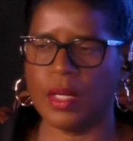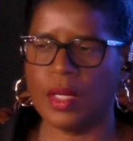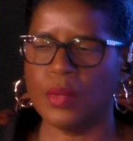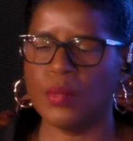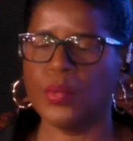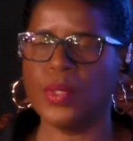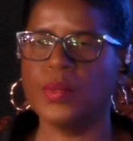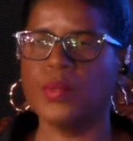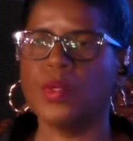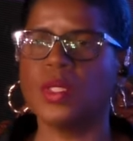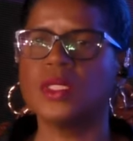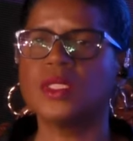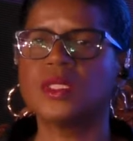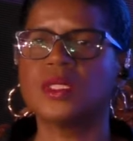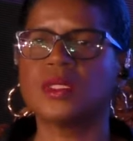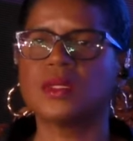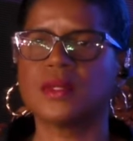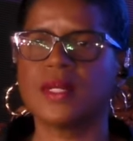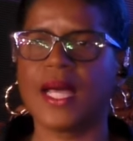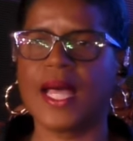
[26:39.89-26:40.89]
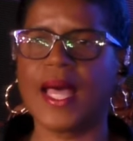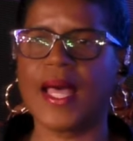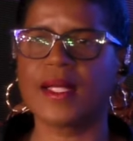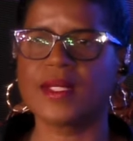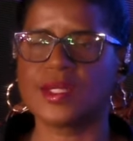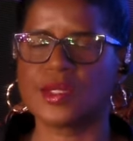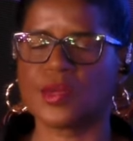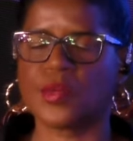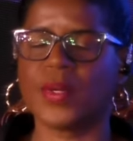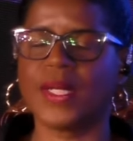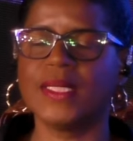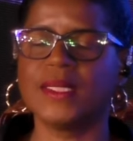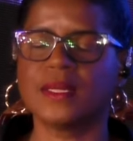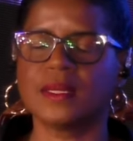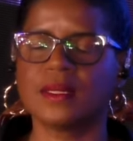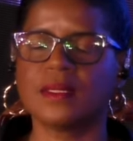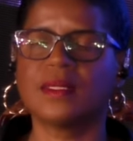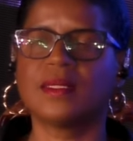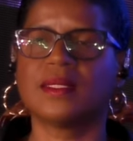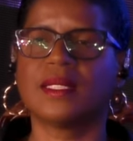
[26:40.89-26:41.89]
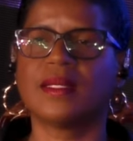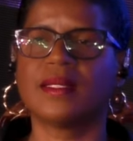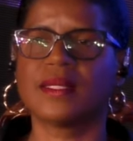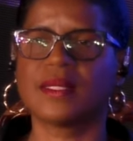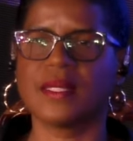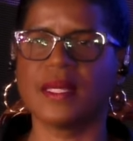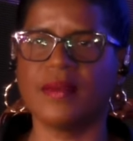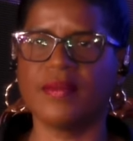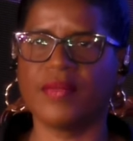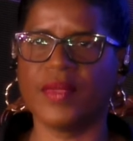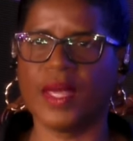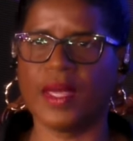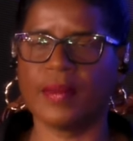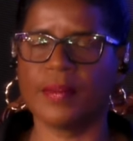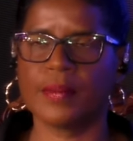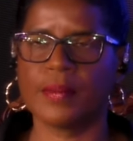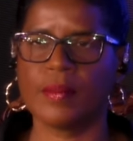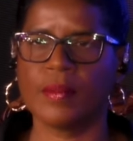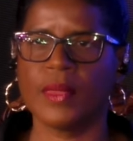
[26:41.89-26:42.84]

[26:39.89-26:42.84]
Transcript: we want you to ask questions this evening.